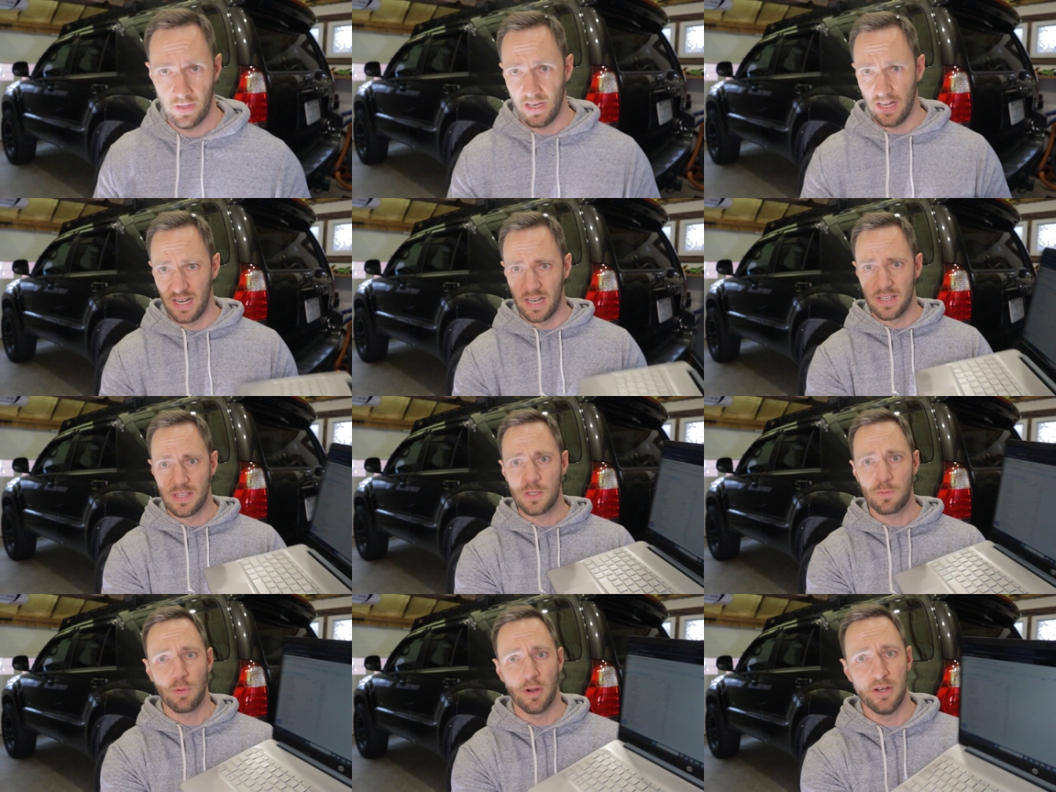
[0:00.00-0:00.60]
I got a
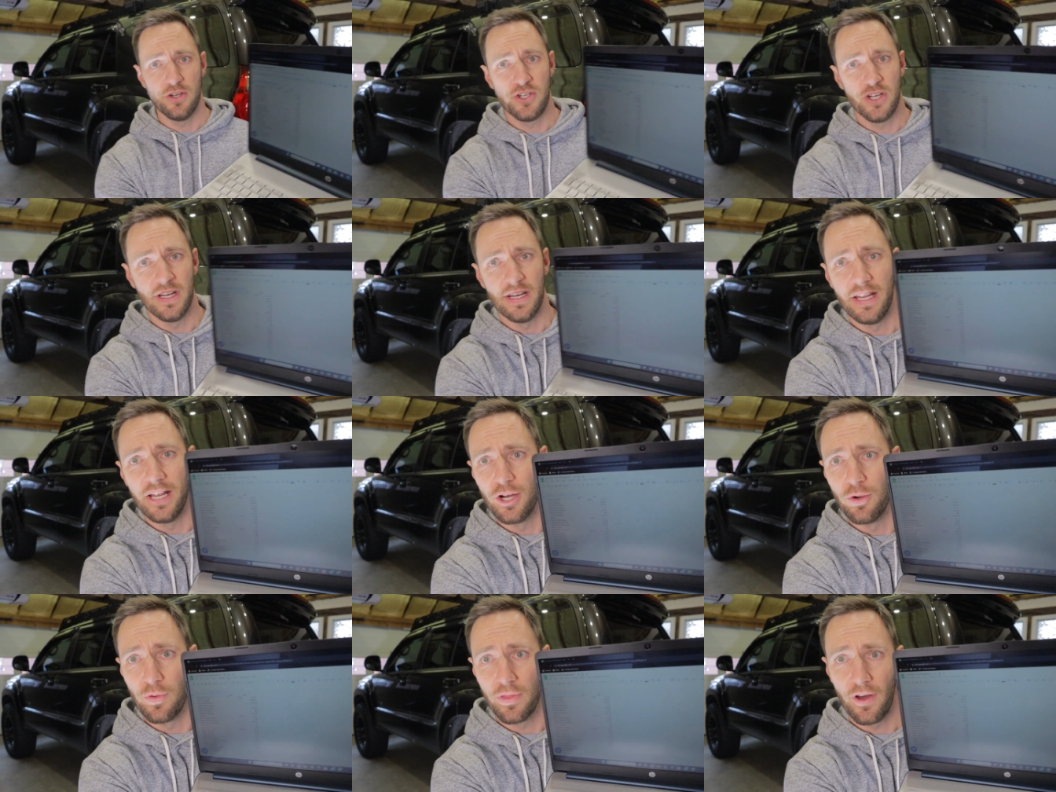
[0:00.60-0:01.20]
spreadsheet
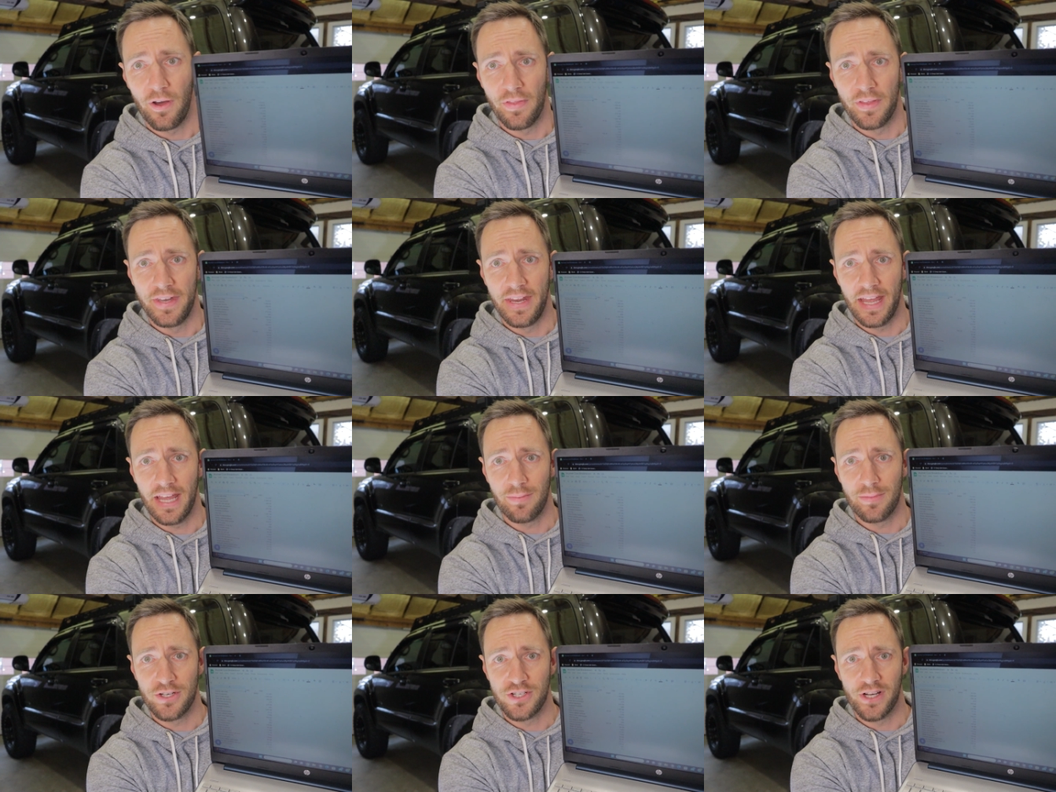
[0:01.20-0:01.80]
here with all the
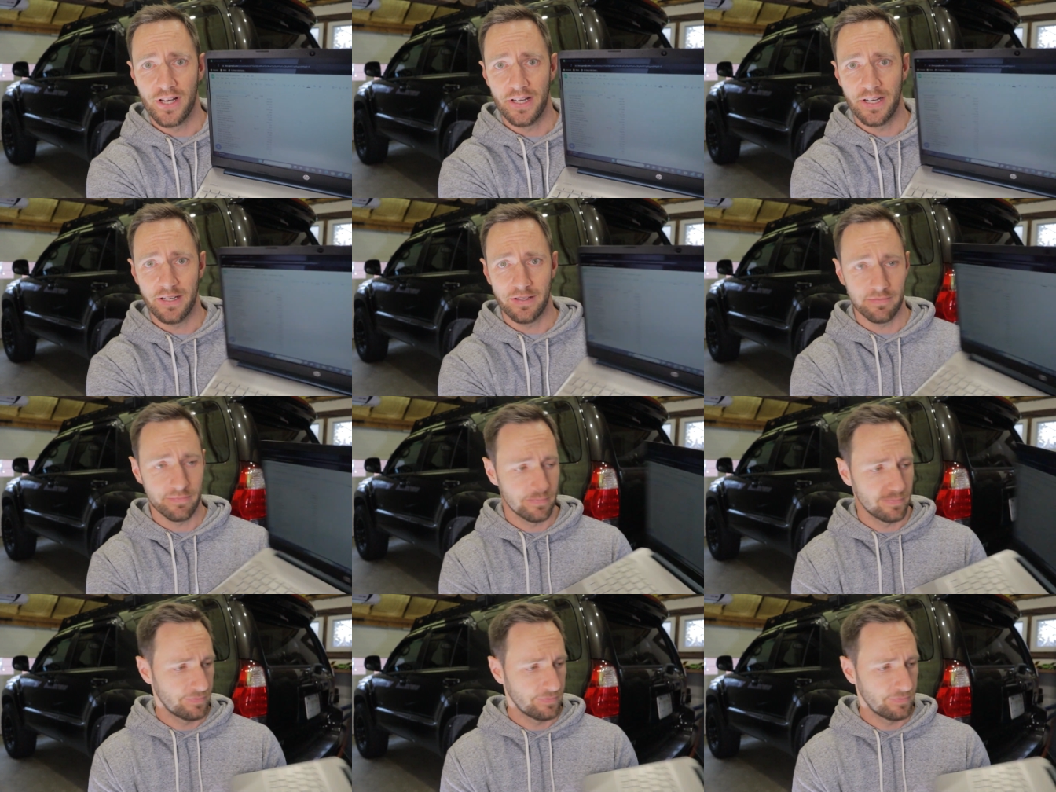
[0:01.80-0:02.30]
damage on it.